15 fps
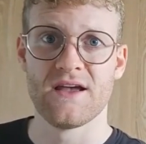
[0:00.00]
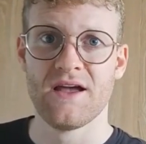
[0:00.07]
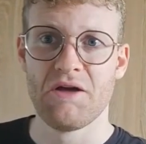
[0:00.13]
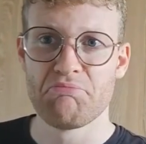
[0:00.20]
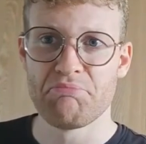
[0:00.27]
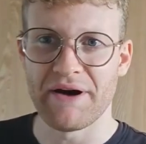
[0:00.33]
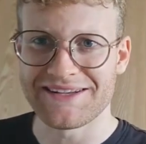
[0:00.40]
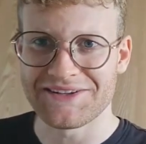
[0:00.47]

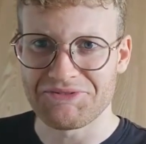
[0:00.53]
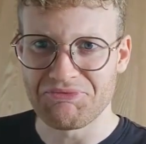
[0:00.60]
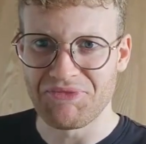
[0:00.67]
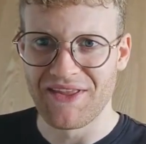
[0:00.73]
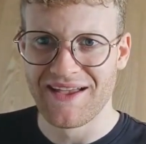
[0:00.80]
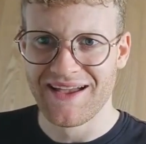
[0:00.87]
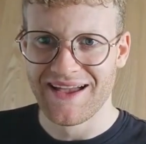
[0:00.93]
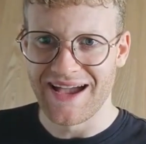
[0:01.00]
but
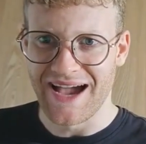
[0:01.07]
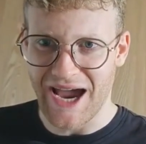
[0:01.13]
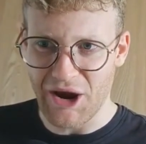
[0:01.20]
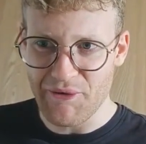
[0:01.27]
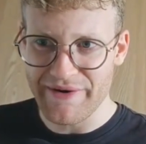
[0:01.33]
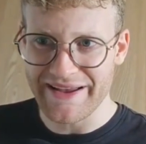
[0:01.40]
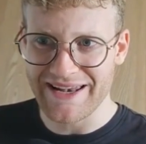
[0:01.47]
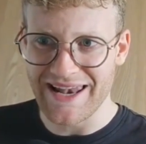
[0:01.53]
I
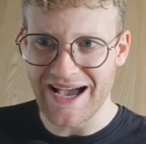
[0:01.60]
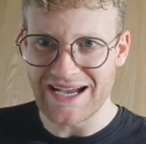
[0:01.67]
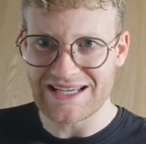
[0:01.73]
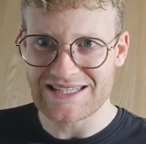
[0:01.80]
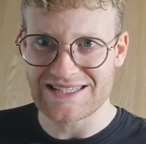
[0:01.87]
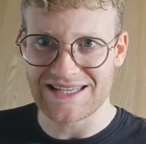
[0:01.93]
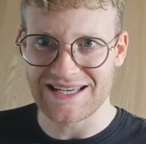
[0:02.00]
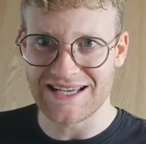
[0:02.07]

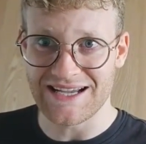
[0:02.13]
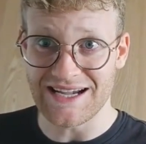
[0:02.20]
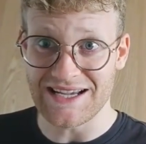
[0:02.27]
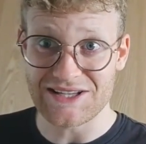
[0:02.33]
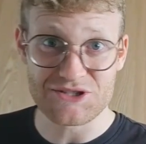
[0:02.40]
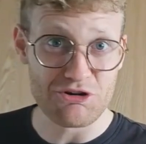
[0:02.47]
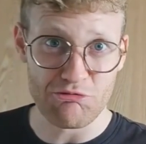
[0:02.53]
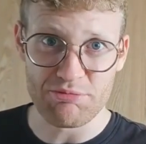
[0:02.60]
realized it's
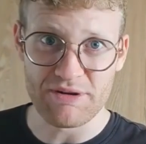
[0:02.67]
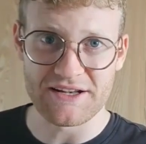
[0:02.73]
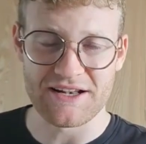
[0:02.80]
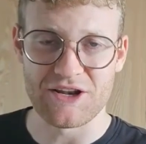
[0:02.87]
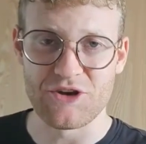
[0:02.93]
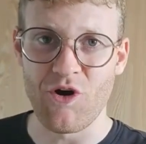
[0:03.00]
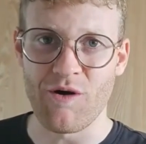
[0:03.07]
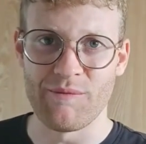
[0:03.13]
completely
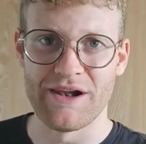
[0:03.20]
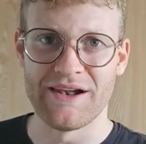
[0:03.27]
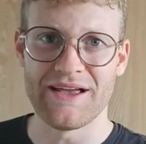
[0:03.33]
normal.